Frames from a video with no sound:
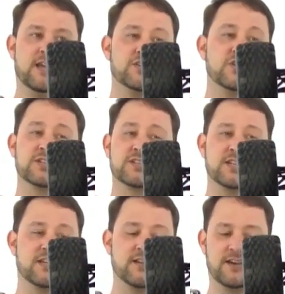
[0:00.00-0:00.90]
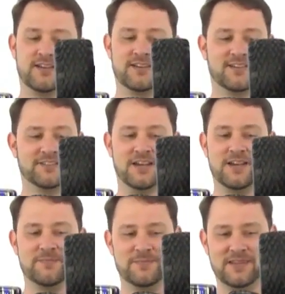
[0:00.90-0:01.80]
As you can see, the
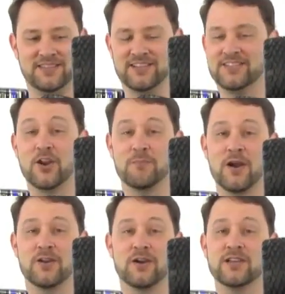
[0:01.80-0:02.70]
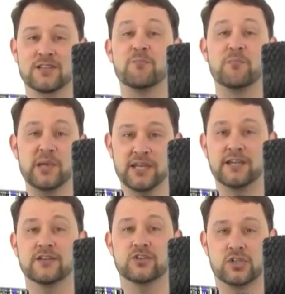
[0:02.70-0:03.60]
Terremoto is a
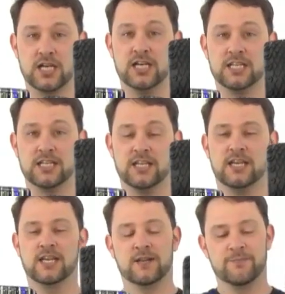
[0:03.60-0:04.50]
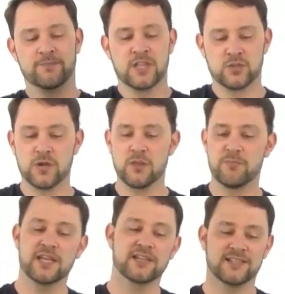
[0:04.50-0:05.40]
big truck. It's one of the
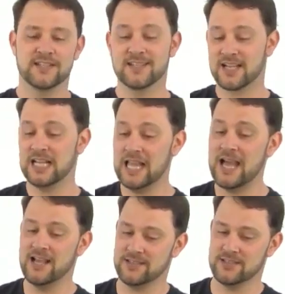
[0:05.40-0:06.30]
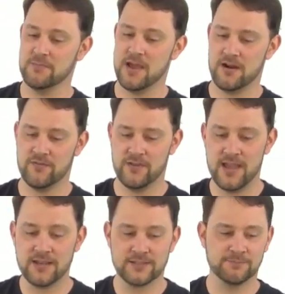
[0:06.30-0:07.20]
biggest in its class, as a matter of
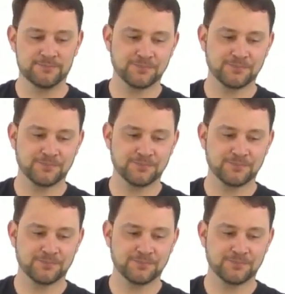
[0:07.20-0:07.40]
fact.